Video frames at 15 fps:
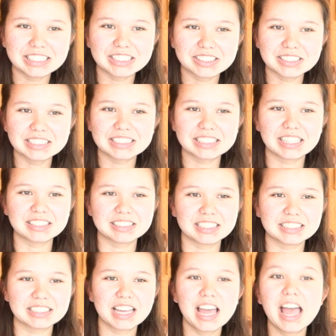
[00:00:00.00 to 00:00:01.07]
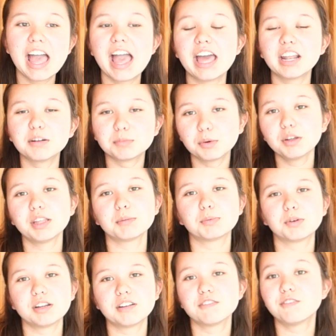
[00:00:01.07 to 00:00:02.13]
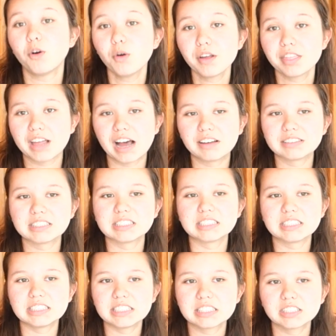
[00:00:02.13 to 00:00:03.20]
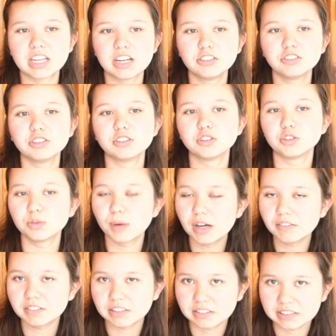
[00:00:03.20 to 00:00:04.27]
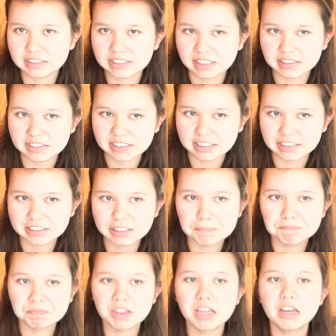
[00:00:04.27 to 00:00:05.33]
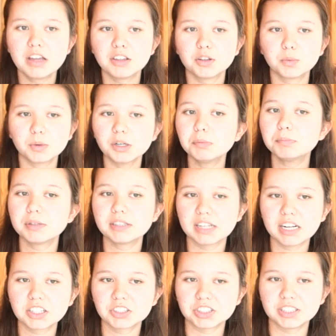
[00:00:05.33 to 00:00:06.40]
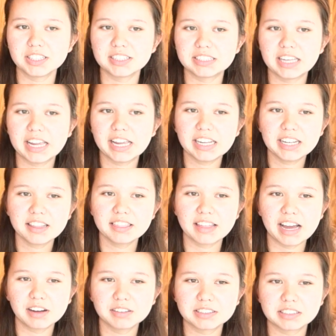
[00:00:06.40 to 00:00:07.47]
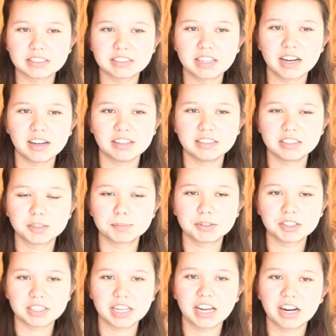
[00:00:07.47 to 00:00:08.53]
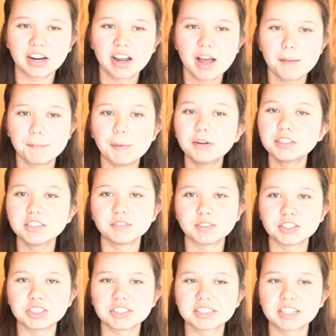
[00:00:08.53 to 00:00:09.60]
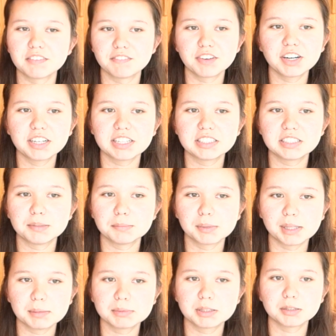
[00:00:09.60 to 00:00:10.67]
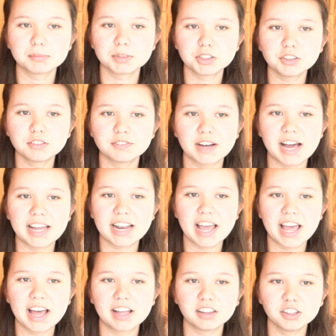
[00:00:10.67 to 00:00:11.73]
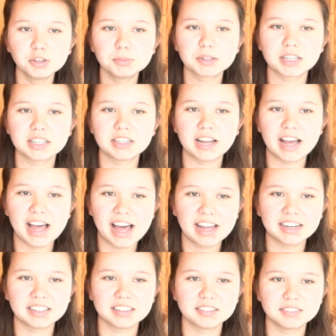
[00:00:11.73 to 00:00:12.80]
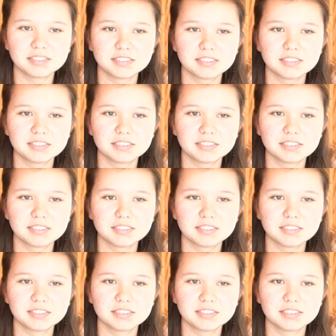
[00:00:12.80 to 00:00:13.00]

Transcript: degrees Celsius and a boiling point of 4,612 degrees Celsius. The world production is 80,000 tons per year, most of which is converted to molybdenum sulfide, a lubricant additive.